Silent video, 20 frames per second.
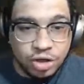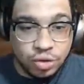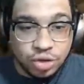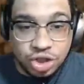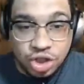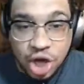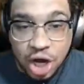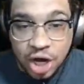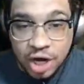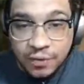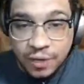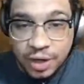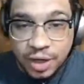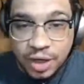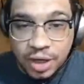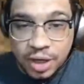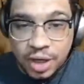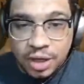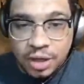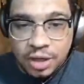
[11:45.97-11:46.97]
you son of a...
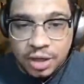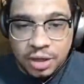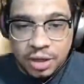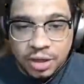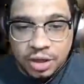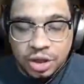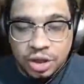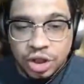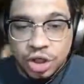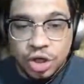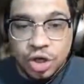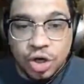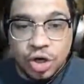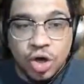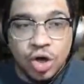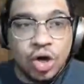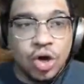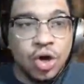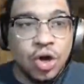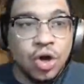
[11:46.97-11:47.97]

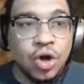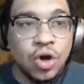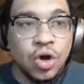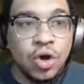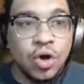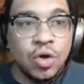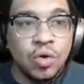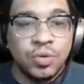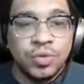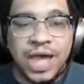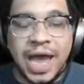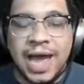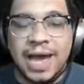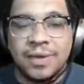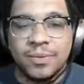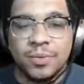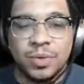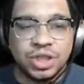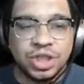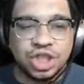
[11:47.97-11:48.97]
You!
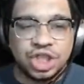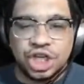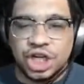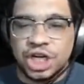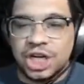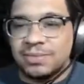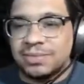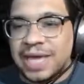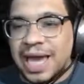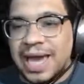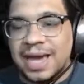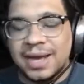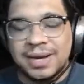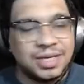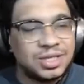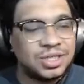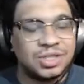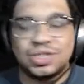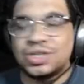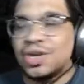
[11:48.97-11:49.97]
That was cheap. That
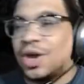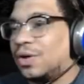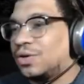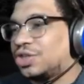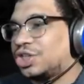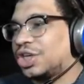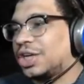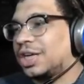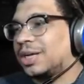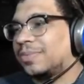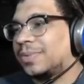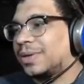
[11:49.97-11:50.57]
is so cheap.